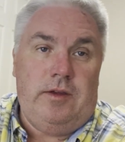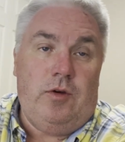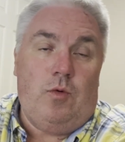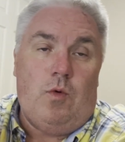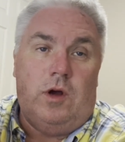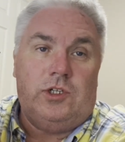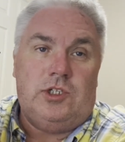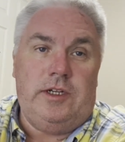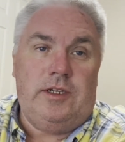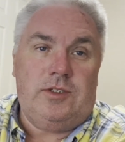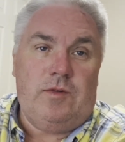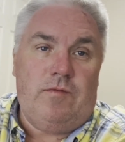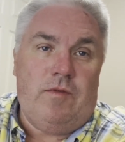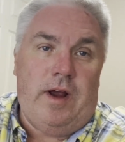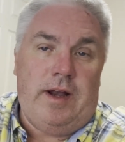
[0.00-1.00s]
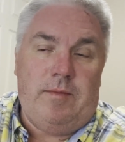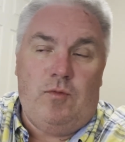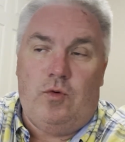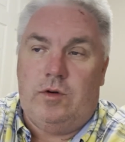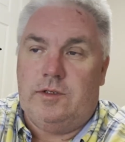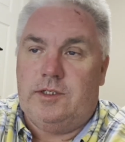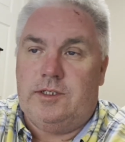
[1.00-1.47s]
You're watching this on Friday
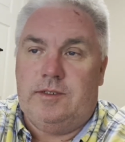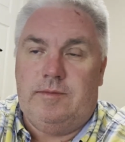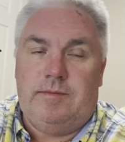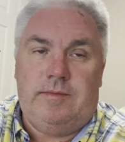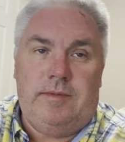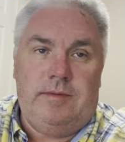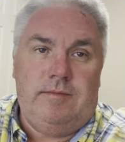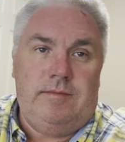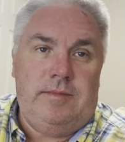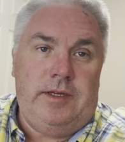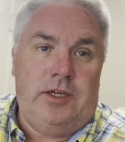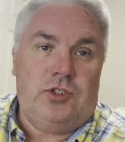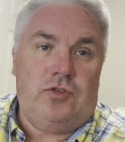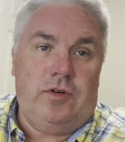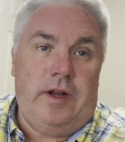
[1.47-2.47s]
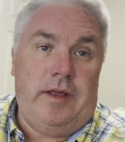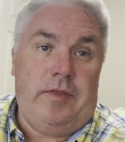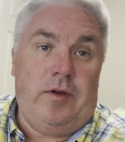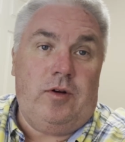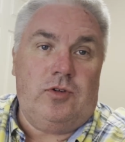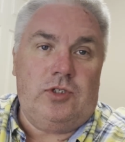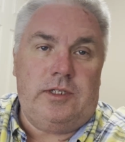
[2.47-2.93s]
morning, so yesterday,
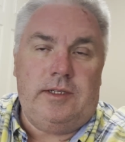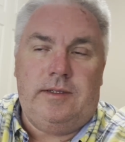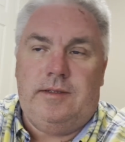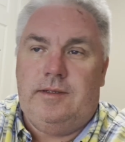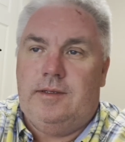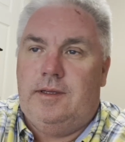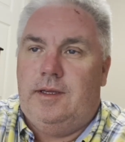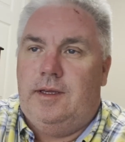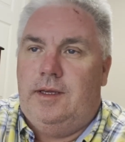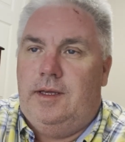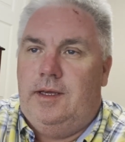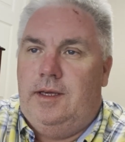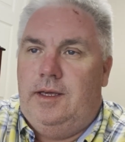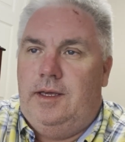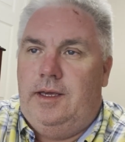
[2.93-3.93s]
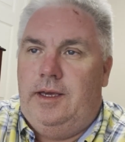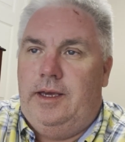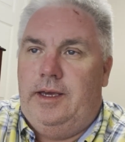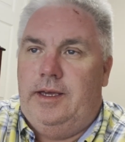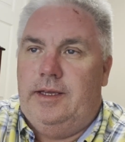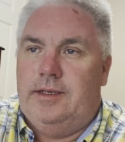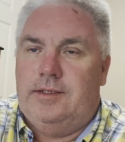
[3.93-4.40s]
Thursday.
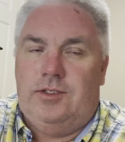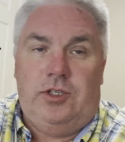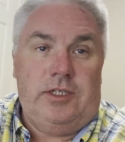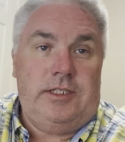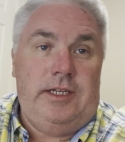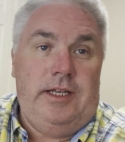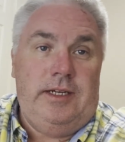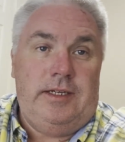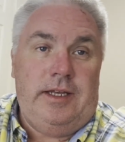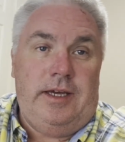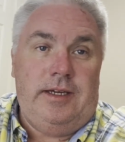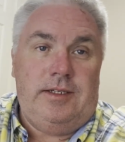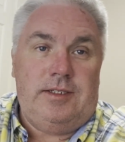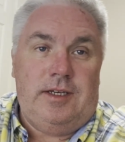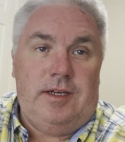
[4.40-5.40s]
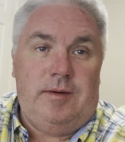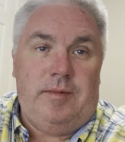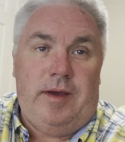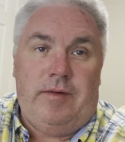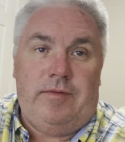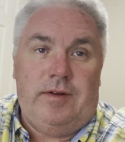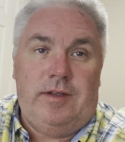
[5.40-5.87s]
And just didn't take, some
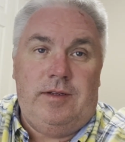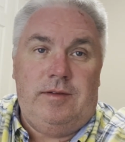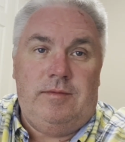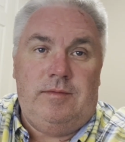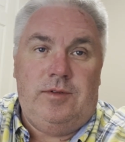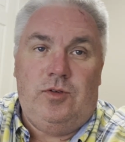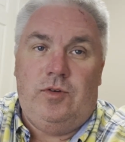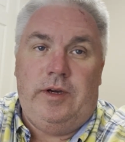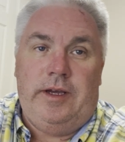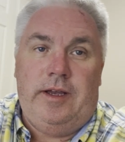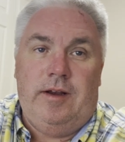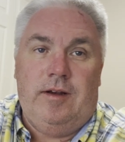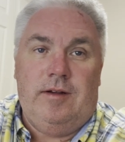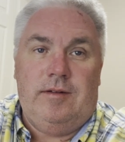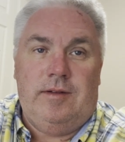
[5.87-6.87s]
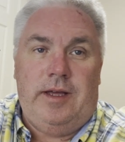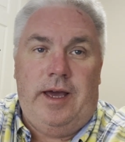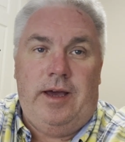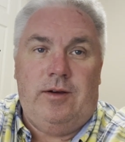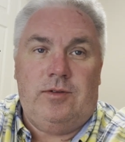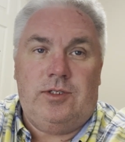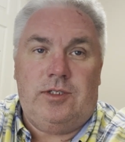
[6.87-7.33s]
having to do it here in the
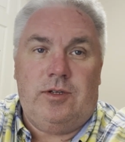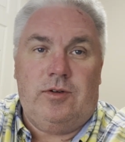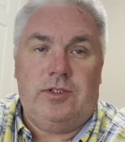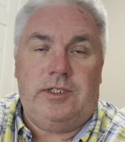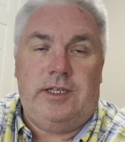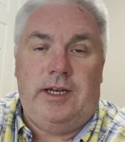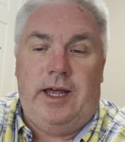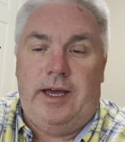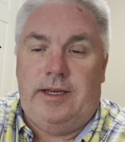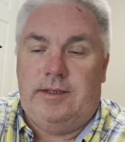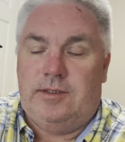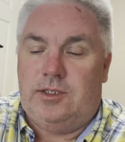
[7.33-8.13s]
house Thursday night.